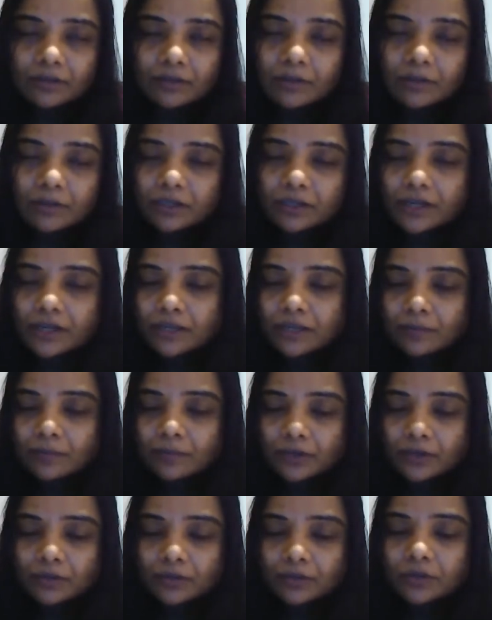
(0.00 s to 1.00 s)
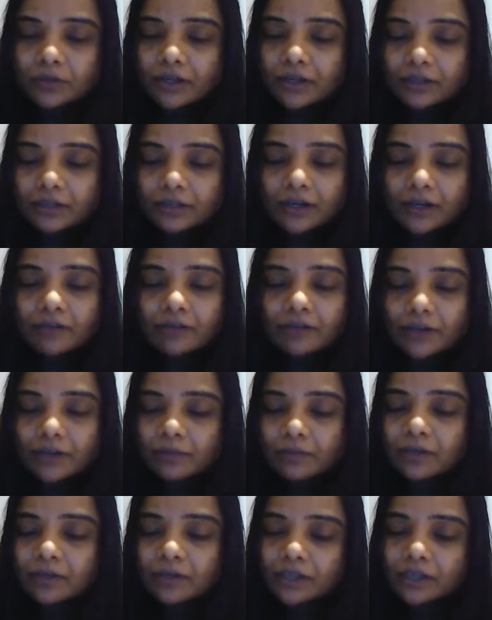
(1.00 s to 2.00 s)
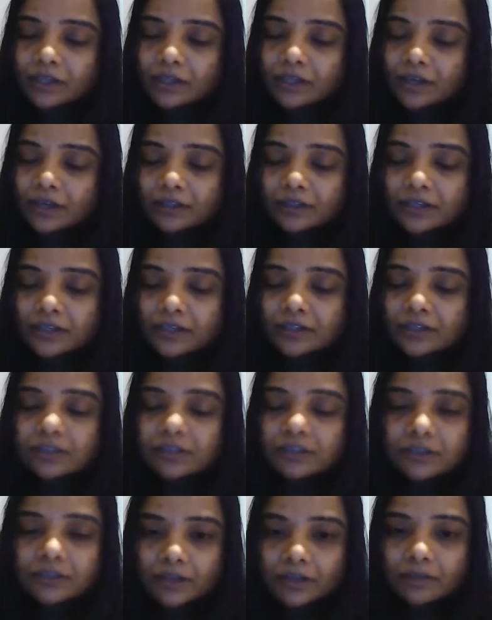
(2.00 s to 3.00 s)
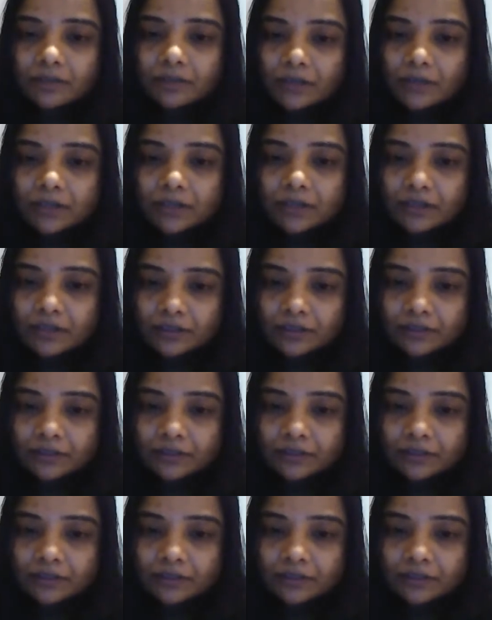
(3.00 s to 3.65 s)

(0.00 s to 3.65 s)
but like somebody who doesn't have diabetes, can they still drink milk?